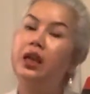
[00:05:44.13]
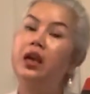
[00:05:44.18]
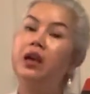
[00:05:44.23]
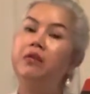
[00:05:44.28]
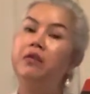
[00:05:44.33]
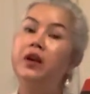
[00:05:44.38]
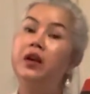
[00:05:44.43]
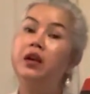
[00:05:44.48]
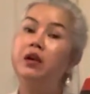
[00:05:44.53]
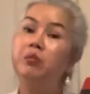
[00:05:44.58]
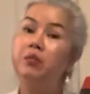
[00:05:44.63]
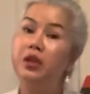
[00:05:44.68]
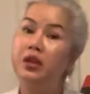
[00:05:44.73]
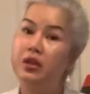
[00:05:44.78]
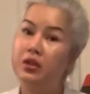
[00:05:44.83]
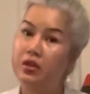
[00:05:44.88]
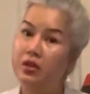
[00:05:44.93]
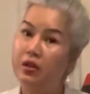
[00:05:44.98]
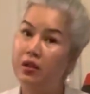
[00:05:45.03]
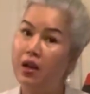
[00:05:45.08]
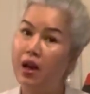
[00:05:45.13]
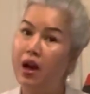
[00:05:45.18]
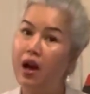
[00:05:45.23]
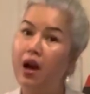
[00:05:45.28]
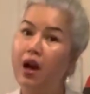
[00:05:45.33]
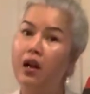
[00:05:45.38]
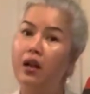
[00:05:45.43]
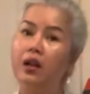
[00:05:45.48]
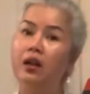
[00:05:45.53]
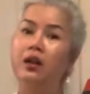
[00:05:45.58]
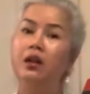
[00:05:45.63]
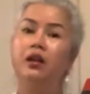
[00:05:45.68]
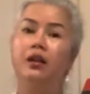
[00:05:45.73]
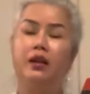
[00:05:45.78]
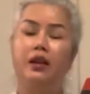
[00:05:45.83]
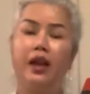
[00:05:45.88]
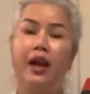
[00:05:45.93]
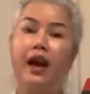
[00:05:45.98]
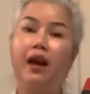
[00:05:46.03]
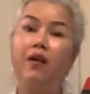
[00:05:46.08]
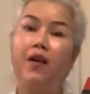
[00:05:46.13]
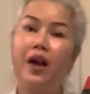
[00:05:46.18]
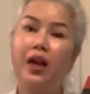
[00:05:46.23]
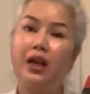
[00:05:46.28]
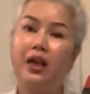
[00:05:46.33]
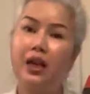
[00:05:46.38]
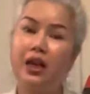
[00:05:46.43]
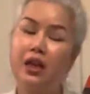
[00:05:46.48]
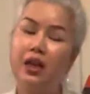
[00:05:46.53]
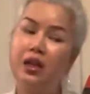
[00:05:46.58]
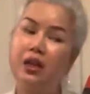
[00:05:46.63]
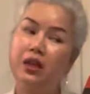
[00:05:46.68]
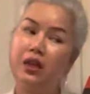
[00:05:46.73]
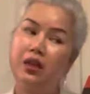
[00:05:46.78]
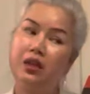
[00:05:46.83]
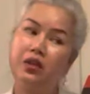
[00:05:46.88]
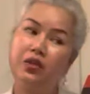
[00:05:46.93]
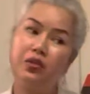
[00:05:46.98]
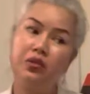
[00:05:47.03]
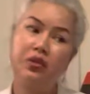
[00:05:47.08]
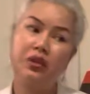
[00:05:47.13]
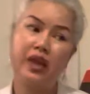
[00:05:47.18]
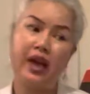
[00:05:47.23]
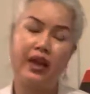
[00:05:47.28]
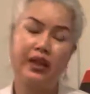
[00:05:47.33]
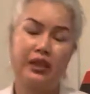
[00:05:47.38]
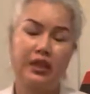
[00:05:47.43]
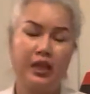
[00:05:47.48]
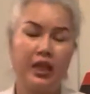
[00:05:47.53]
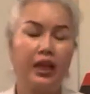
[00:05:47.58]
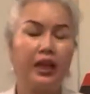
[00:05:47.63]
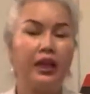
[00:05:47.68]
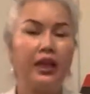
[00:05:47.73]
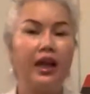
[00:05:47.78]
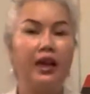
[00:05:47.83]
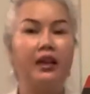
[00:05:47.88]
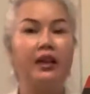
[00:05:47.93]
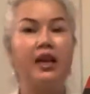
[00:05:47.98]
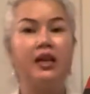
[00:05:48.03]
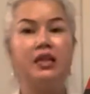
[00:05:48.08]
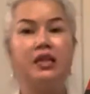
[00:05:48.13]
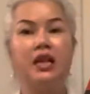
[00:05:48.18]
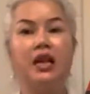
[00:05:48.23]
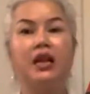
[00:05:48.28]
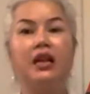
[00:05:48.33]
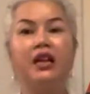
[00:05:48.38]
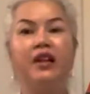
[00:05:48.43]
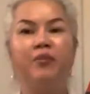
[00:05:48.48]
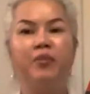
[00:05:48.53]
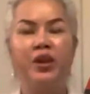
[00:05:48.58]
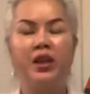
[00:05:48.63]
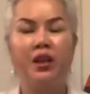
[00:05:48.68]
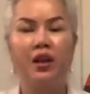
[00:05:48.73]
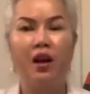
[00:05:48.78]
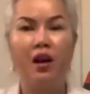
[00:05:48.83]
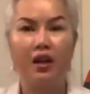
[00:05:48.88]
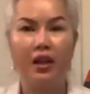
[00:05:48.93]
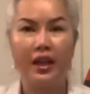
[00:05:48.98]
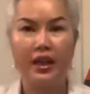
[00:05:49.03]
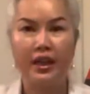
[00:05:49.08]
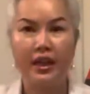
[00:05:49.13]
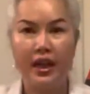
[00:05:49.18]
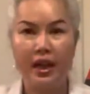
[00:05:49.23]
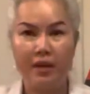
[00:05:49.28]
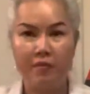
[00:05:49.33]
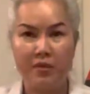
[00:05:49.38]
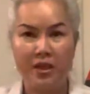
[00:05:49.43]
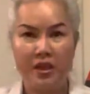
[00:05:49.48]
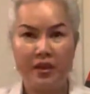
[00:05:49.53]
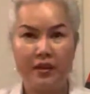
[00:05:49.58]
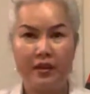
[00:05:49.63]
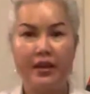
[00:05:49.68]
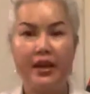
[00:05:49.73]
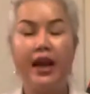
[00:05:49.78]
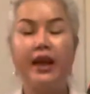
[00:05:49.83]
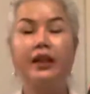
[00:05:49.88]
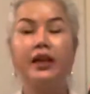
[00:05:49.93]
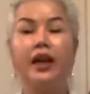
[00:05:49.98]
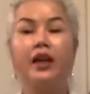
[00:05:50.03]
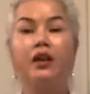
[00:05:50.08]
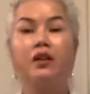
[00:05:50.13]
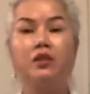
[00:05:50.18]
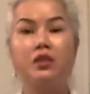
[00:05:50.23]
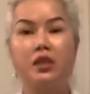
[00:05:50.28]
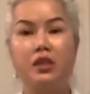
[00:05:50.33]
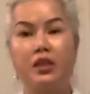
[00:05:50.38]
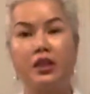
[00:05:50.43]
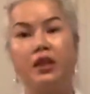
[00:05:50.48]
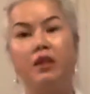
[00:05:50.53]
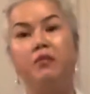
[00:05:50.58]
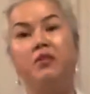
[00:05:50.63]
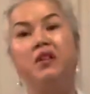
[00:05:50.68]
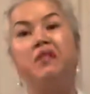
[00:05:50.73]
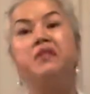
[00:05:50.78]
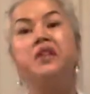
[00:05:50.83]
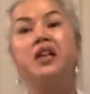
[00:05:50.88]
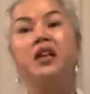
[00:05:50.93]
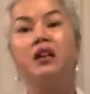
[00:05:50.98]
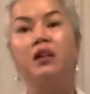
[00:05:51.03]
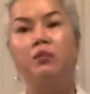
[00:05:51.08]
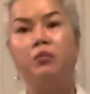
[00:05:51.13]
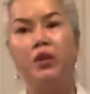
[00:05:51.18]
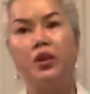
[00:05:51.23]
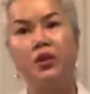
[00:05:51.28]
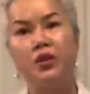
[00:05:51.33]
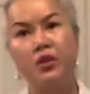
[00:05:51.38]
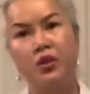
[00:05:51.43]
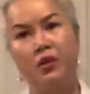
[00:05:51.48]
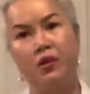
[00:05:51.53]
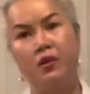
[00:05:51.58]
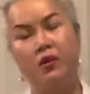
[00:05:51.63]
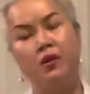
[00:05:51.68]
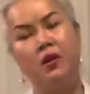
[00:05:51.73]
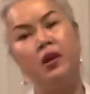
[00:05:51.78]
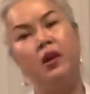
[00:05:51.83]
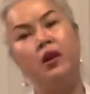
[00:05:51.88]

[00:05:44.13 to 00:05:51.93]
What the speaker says: If a commercial long, now I learned a new tactic that they say leave it long enough, then I could skip if the commercial.